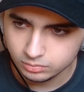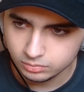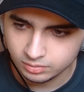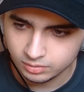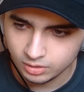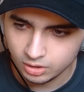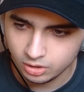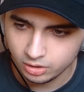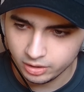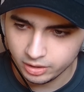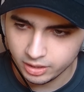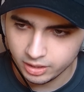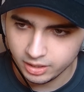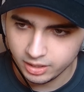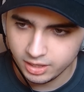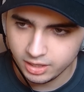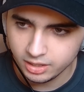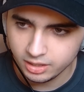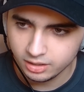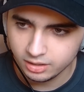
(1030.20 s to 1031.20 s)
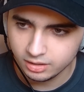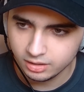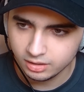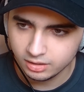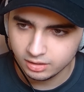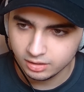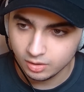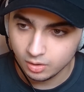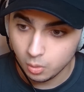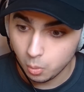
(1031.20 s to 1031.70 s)
Oh, he can eat.
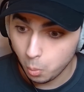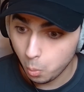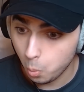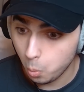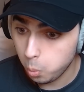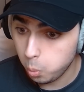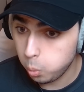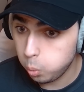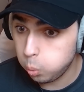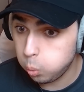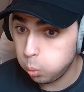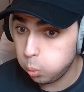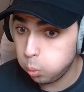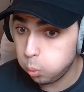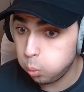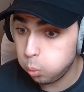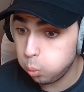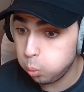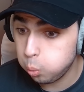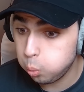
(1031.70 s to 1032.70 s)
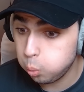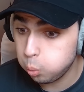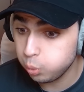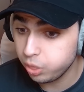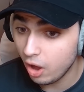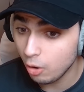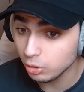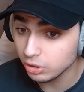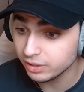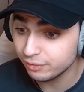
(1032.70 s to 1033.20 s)
Hey.
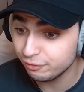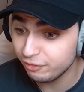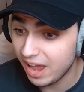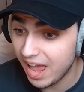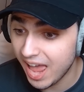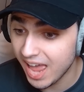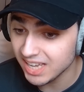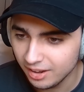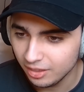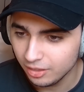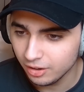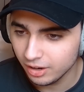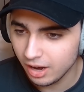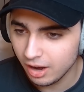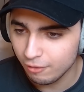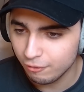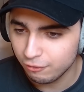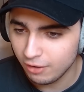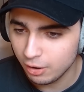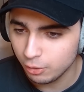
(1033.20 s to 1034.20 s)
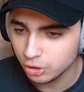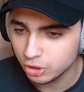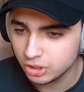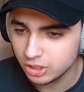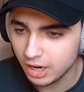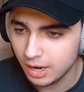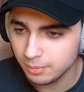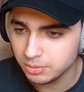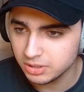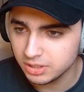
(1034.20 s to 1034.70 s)
That was fast. They're gonna fight with
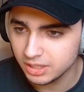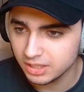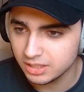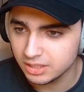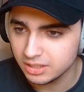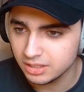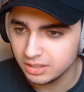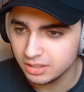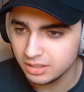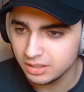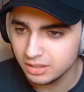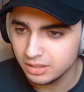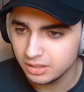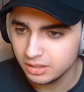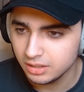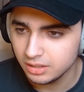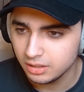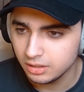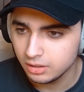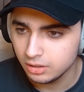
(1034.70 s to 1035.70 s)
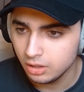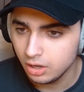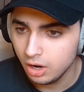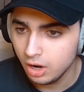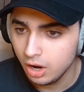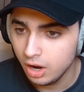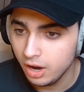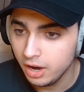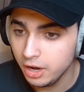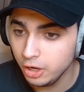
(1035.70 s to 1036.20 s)
chopsticks.
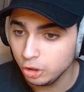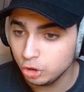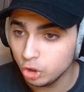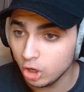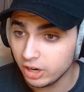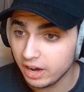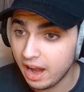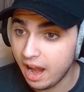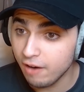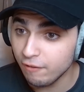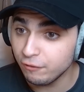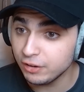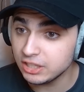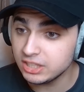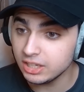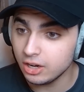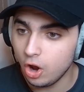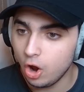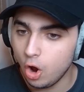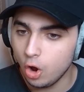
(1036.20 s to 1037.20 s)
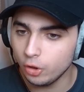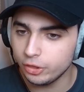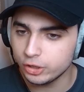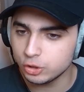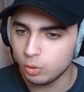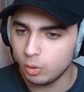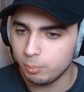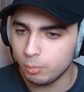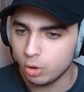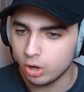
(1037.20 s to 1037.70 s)
He took every Oh, there's
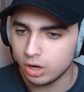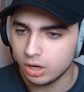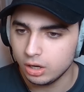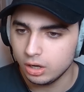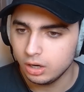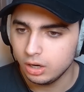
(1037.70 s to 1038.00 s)
one more.